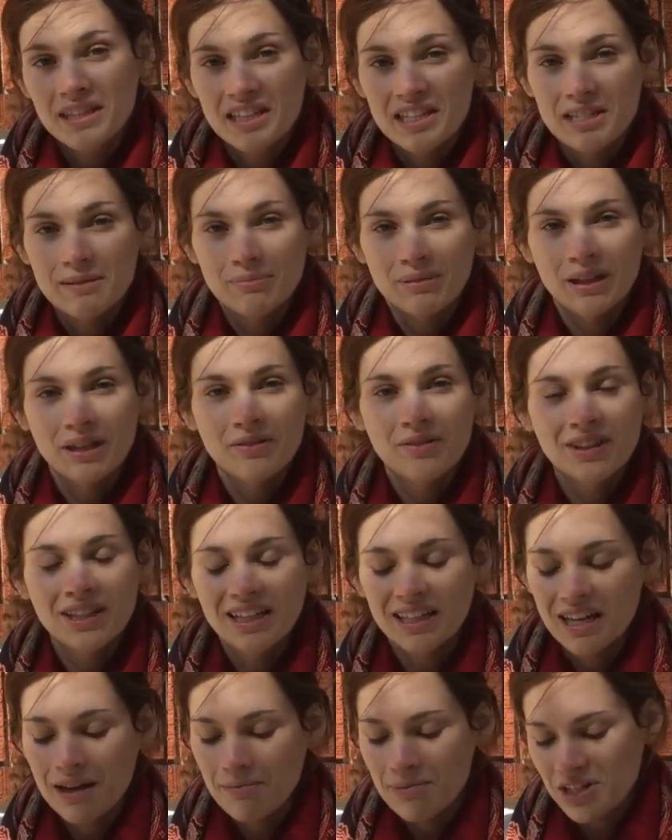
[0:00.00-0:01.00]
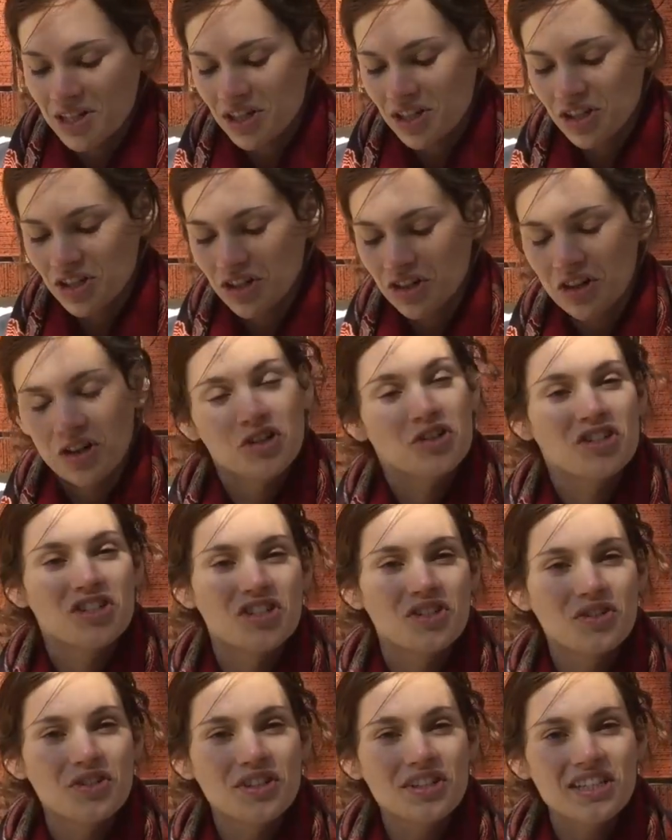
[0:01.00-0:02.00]
in the spring when they come into your grocery
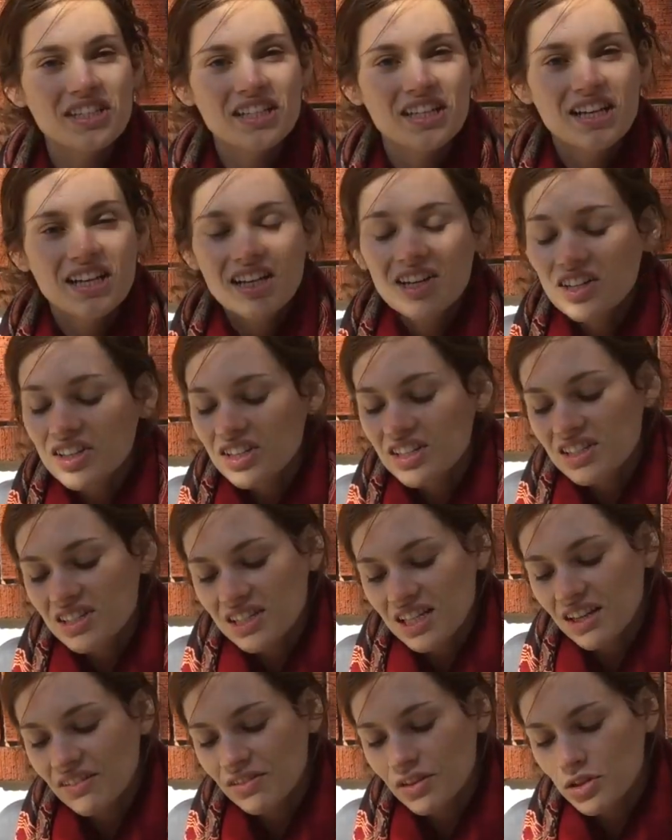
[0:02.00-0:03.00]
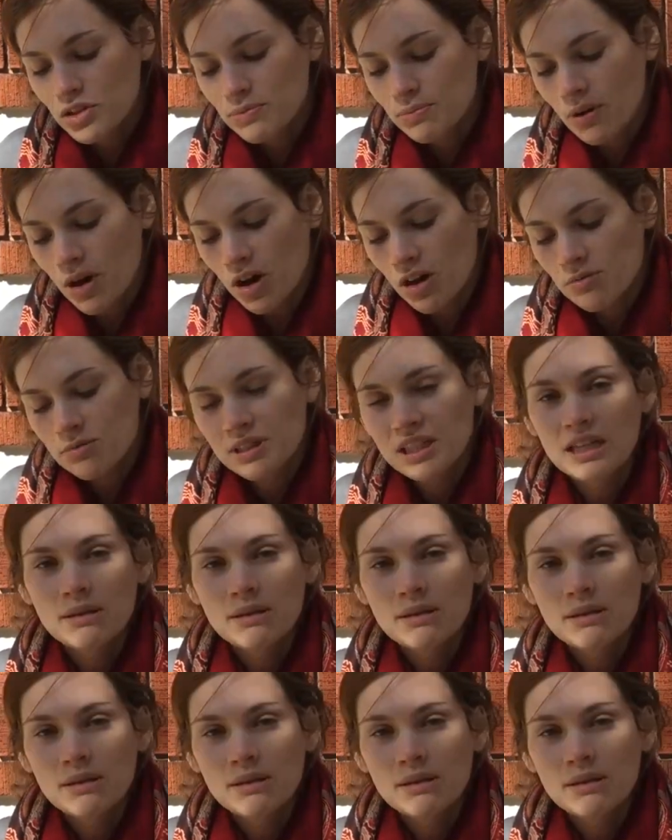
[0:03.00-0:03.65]
stores, you can save those bulbs,